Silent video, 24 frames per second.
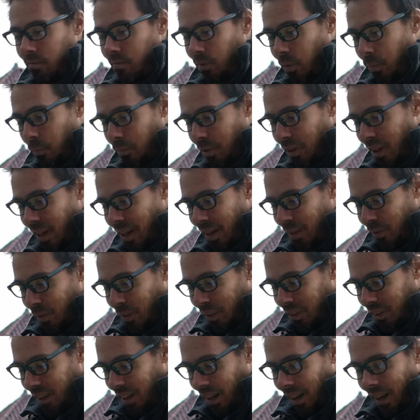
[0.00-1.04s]
reply
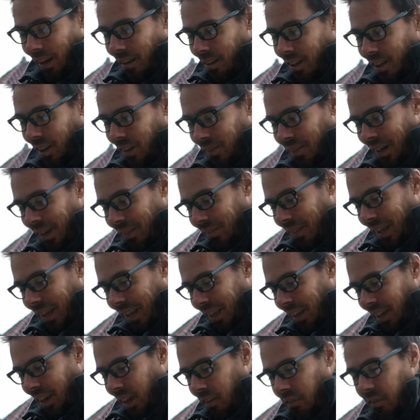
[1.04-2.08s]
with, I don't know, man,
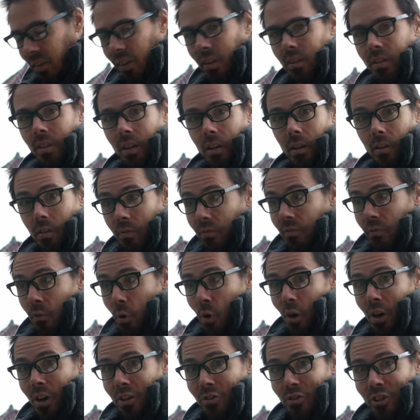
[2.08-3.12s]
make an offer. It's like,
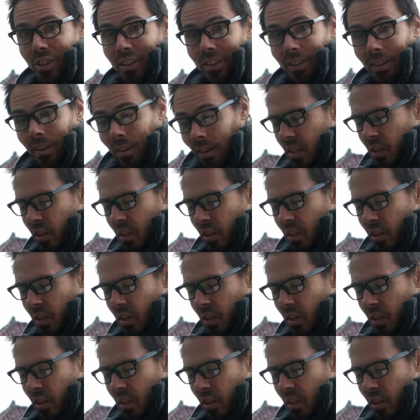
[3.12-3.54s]
$400.